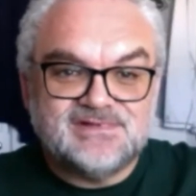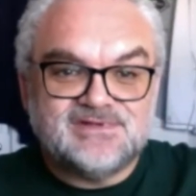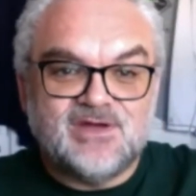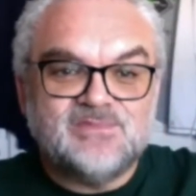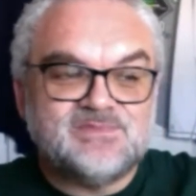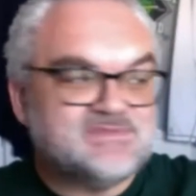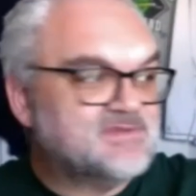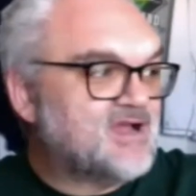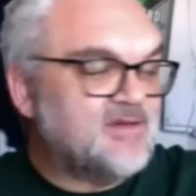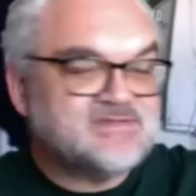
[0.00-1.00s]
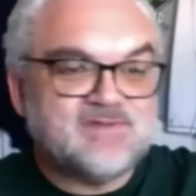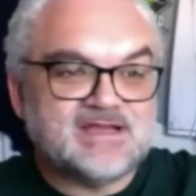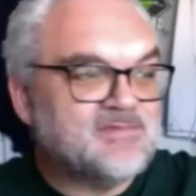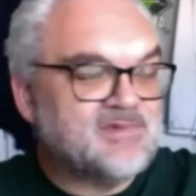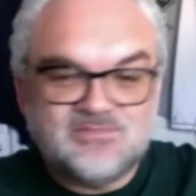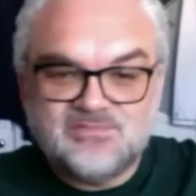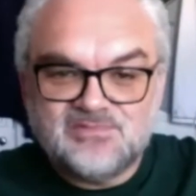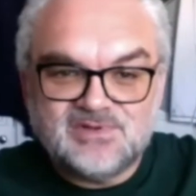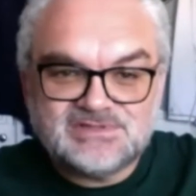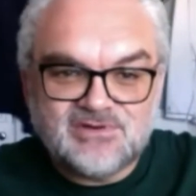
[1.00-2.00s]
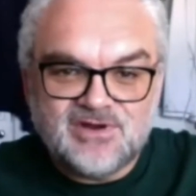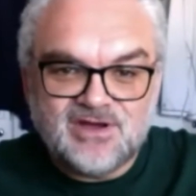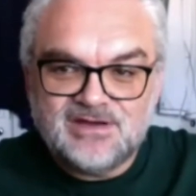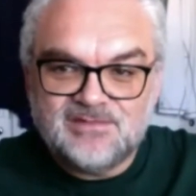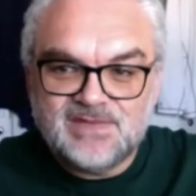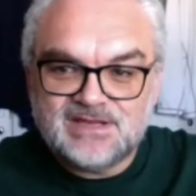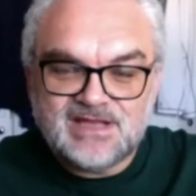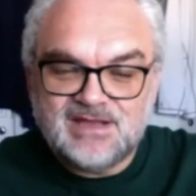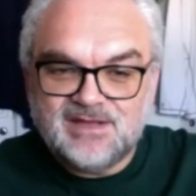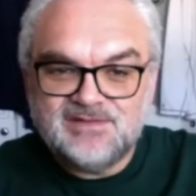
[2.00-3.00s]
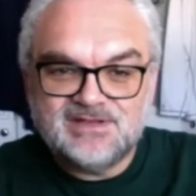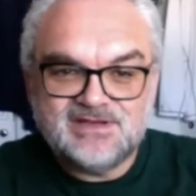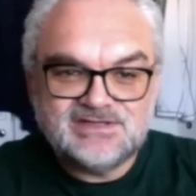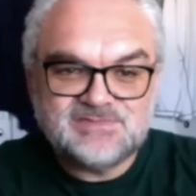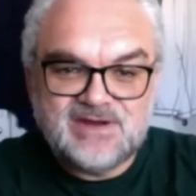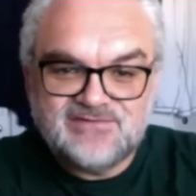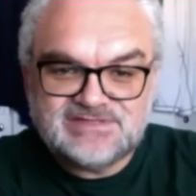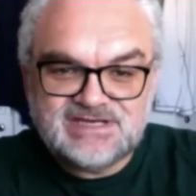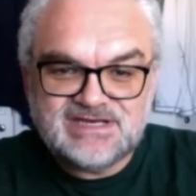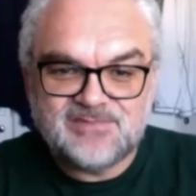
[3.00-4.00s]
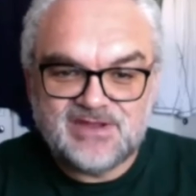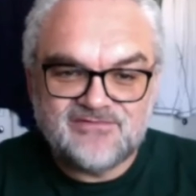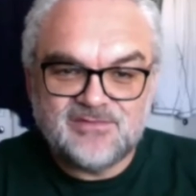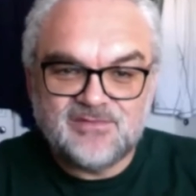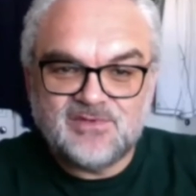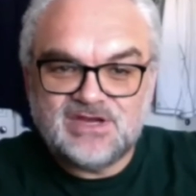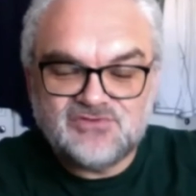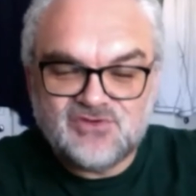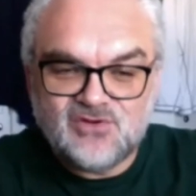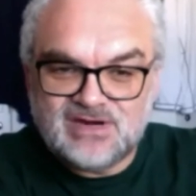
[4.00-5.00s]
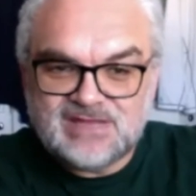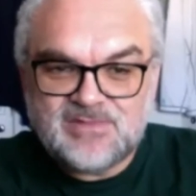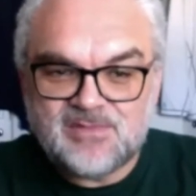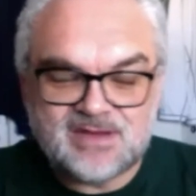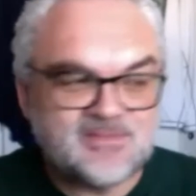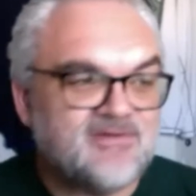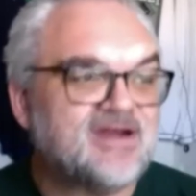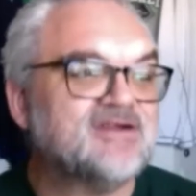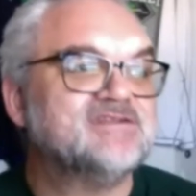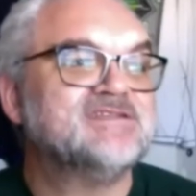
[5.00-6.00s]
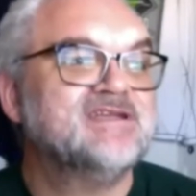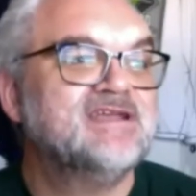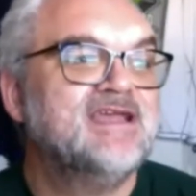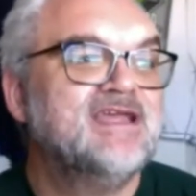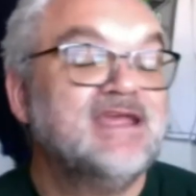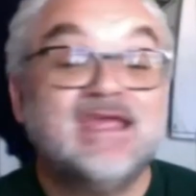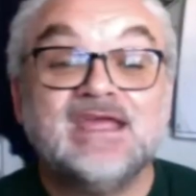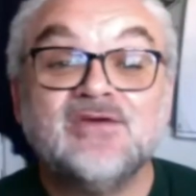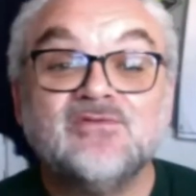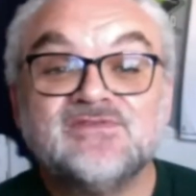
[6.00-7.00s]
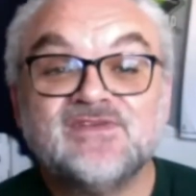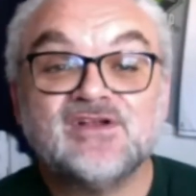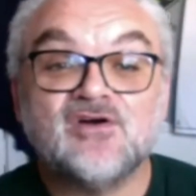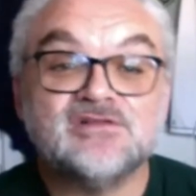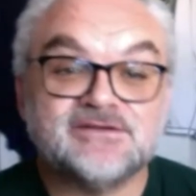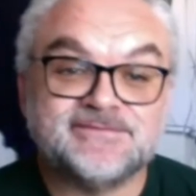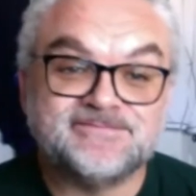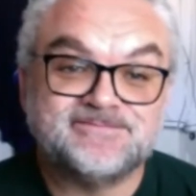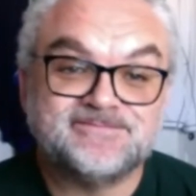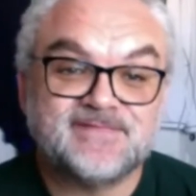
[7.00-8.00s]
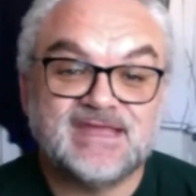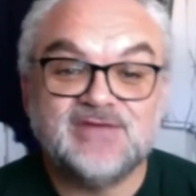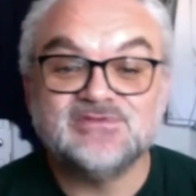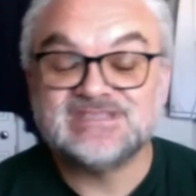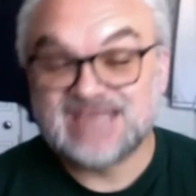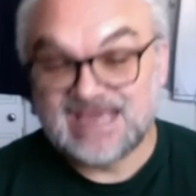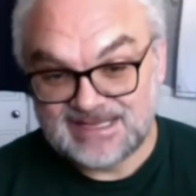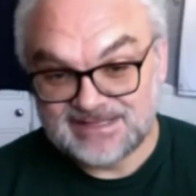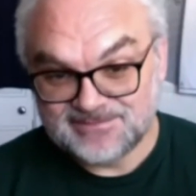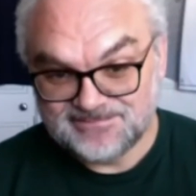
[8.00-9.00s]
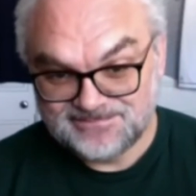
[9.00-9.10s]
gobsmacked. I'm like, what's going on? I'm like, here's my receipt, I paid for them. What are you doing? Give me back my records. It was Phil Coulter. He was signing them.